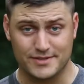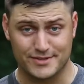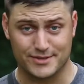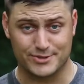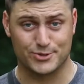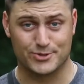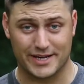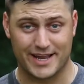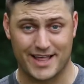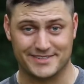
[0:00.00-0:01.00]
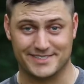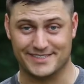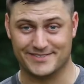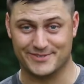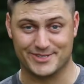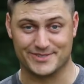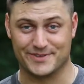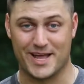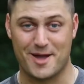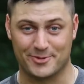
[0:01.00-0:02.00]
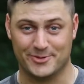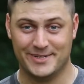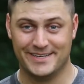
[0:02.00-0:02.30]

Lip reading: Their true technology, which is phenomenal,